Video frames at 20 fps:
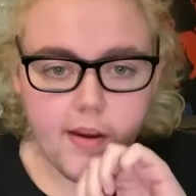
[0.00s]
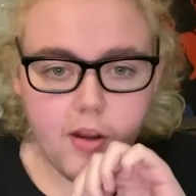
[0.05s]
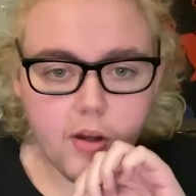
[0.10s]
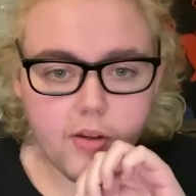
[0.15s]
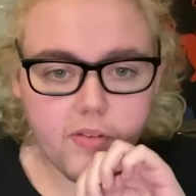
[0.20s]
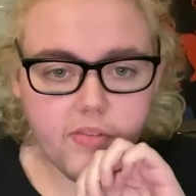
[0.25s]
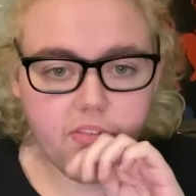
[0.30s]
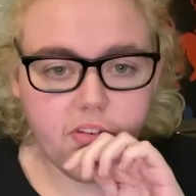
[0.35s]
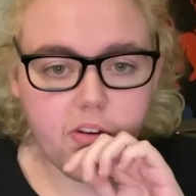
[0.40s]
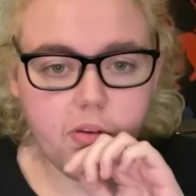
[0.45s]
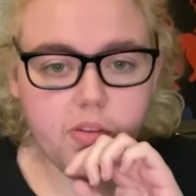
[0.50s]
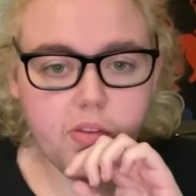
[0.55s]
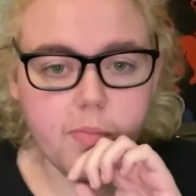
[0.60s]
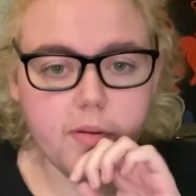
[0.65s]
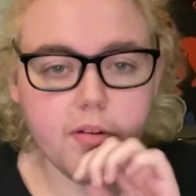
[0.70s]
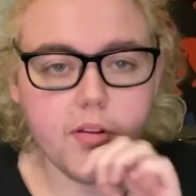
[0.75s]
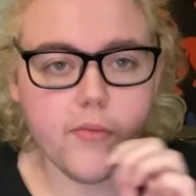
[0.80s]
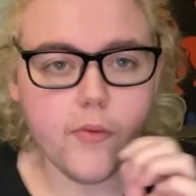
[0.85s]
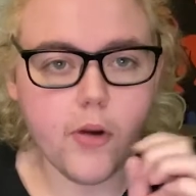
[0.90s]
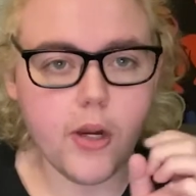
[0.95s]
constitute
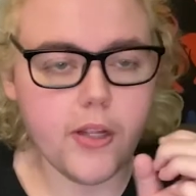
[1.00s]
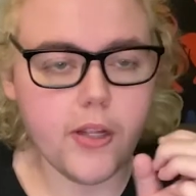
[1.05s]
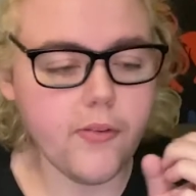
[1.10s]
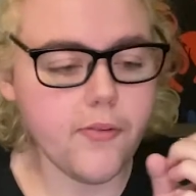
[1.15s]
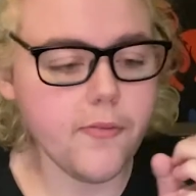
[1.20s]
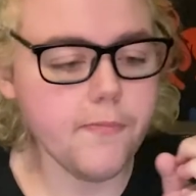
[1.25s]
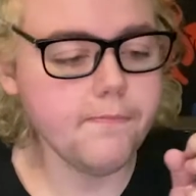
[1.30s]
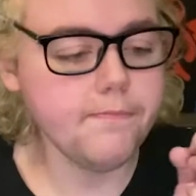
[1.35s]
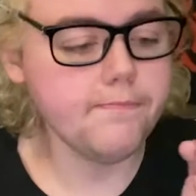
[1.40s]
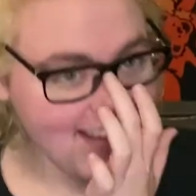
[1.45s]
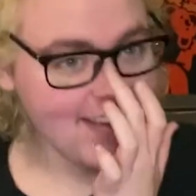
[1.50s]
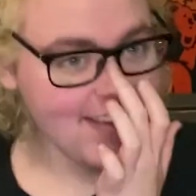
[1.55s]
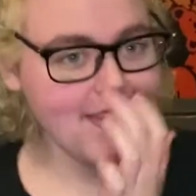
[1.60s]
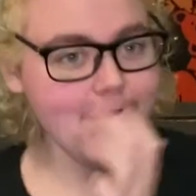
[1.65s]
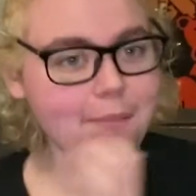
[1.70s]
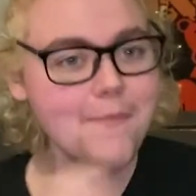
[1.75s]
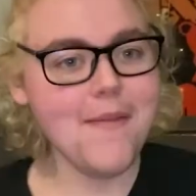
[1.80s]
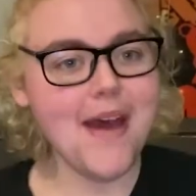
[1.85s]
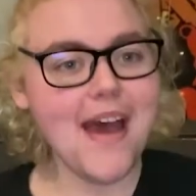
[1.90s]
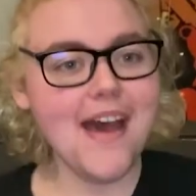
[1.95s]
the Bill of Rights. The
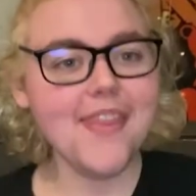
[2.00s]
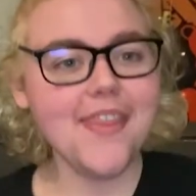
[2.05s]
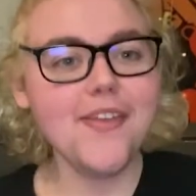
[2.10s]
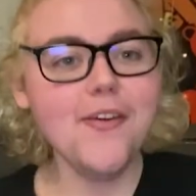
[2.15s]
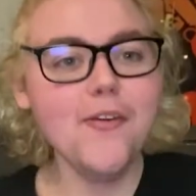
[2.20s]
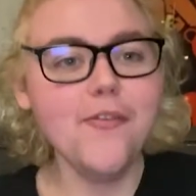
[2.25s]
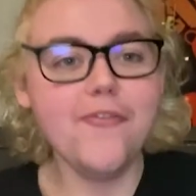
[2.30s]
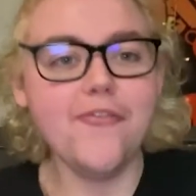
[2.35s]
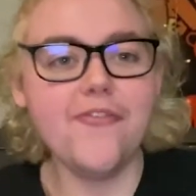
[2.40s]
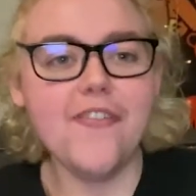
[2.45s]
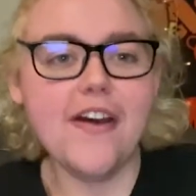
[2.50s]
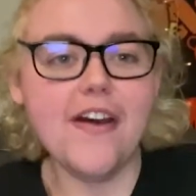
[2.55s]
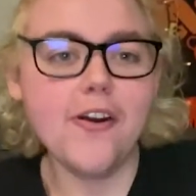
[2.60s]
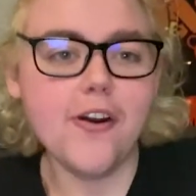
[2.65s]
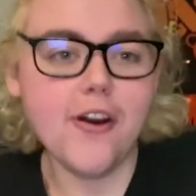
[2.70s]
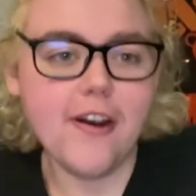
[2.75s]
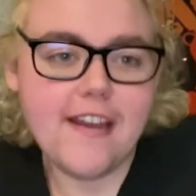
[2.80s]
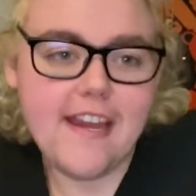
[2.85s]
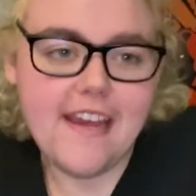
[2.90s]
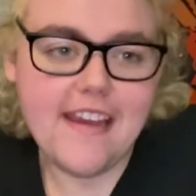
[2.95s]
Matthew
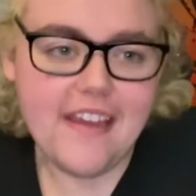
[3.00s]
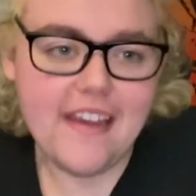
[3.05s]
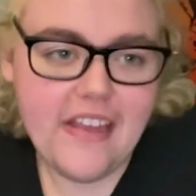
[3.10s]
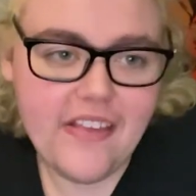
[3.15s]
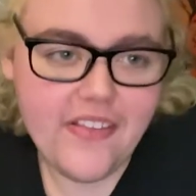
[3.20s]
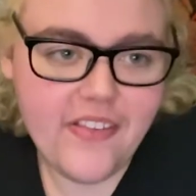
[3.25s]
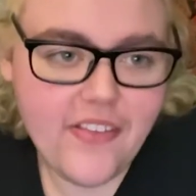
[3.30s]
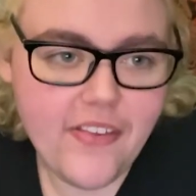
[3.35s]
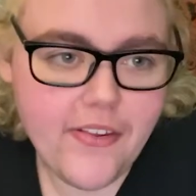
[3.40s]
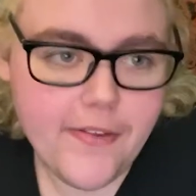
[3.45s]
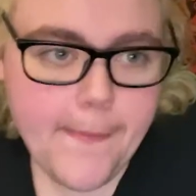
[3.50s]
Fenner case.